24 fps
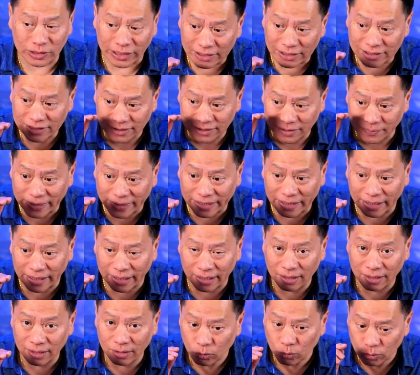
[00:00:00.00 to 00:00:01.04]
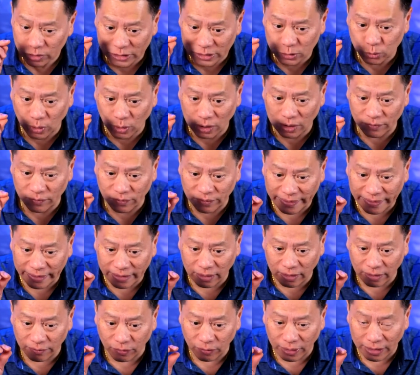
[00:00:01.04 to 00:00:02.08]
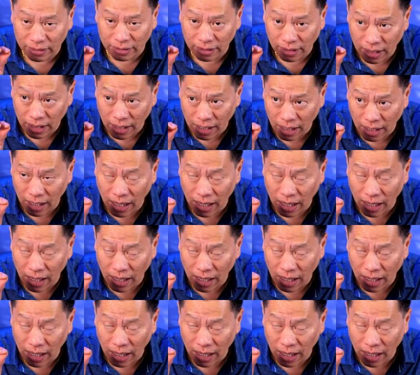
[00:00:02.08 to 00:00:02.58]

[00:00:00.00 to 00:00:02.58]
So that's the meaning, just one of the meaning of what?